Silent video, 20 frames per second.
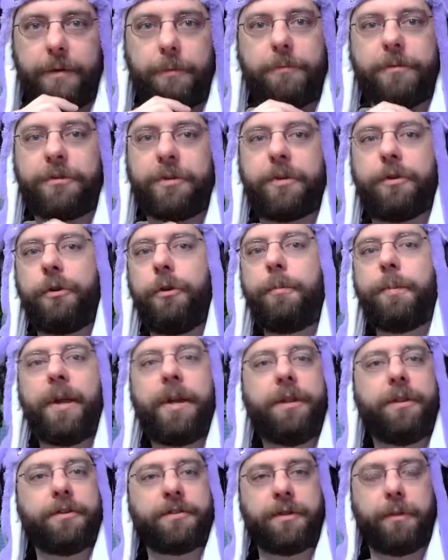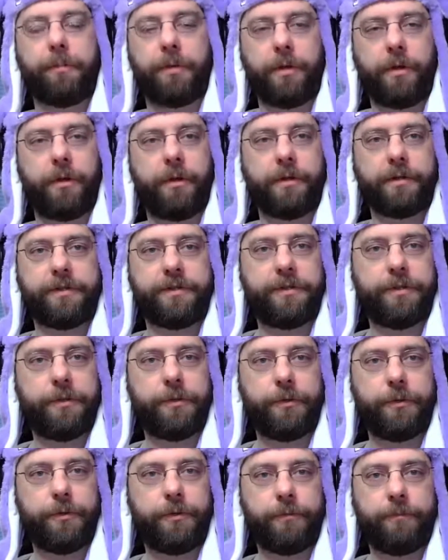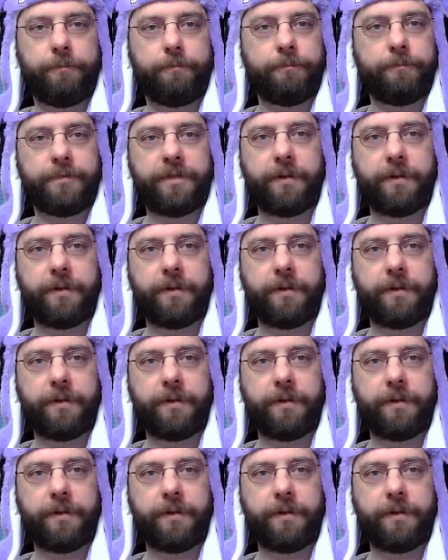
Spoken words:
was a group I used to belong to